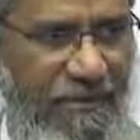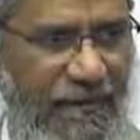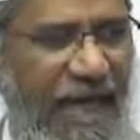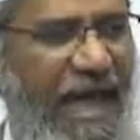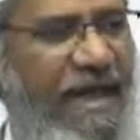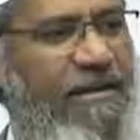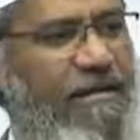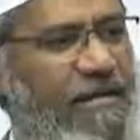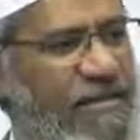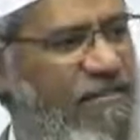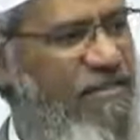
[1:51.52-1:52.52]
and
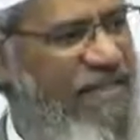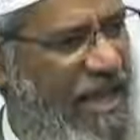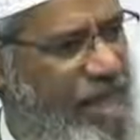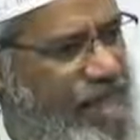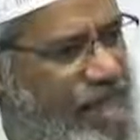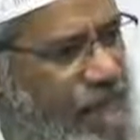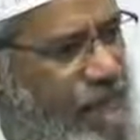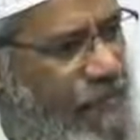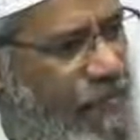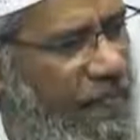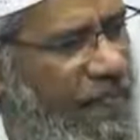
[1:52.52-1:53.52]
reason with them
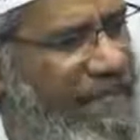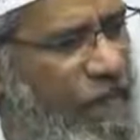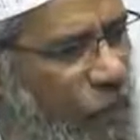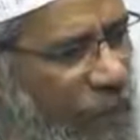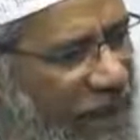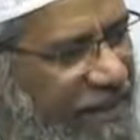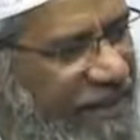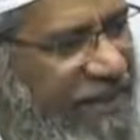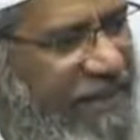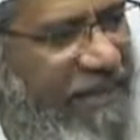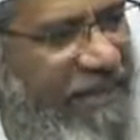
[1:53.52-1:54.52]
in the
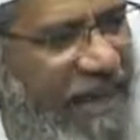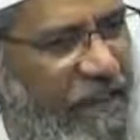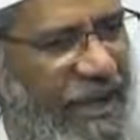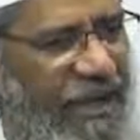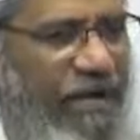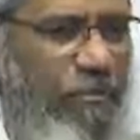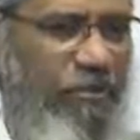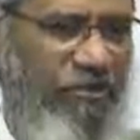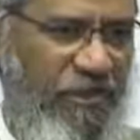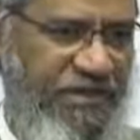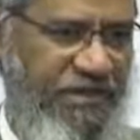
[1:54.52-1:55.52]
ways that are best and
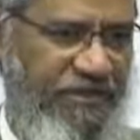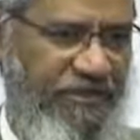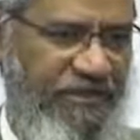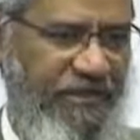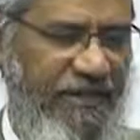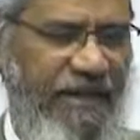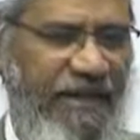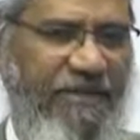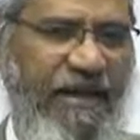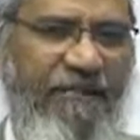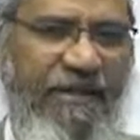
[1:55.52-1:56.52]
most gracious.
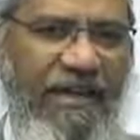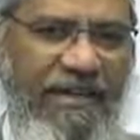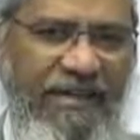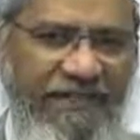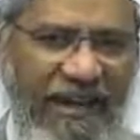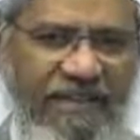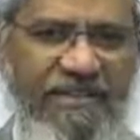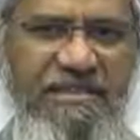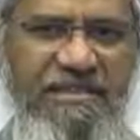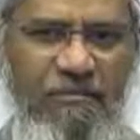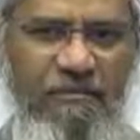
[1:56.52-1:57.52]
There are various
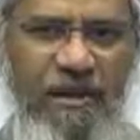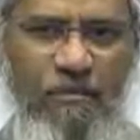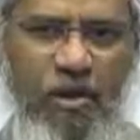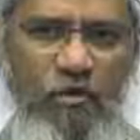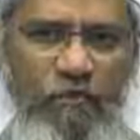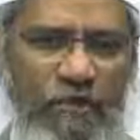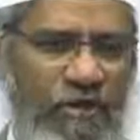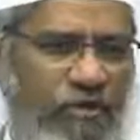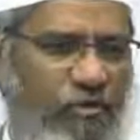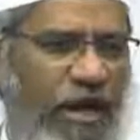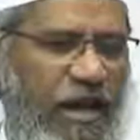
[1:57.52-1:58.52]
strategies available.
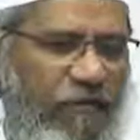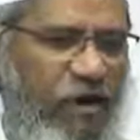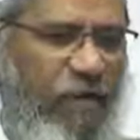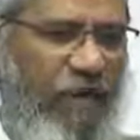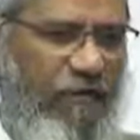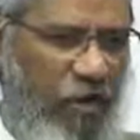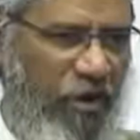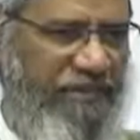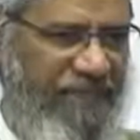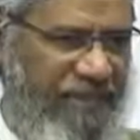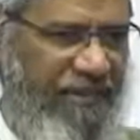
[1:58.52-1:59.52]
You can refer to my video
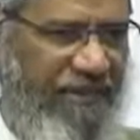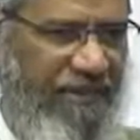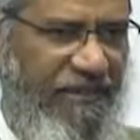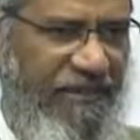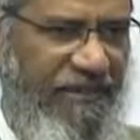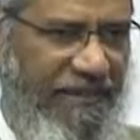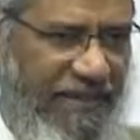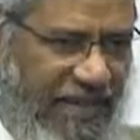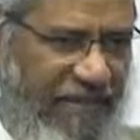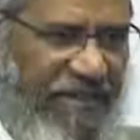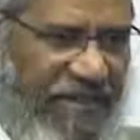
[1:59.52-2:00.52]
cassette
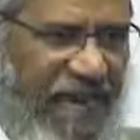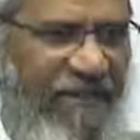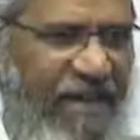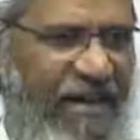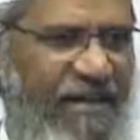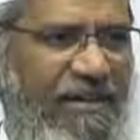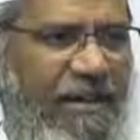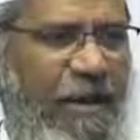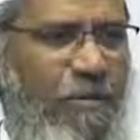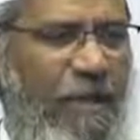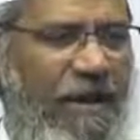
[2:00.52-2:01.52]
dealing with dawah.
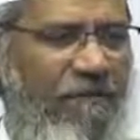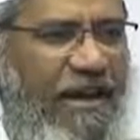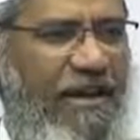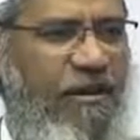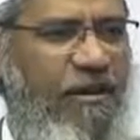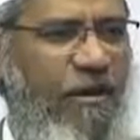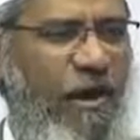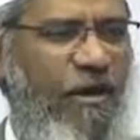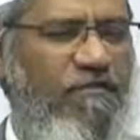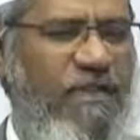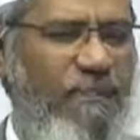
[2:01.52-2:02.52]
But one of the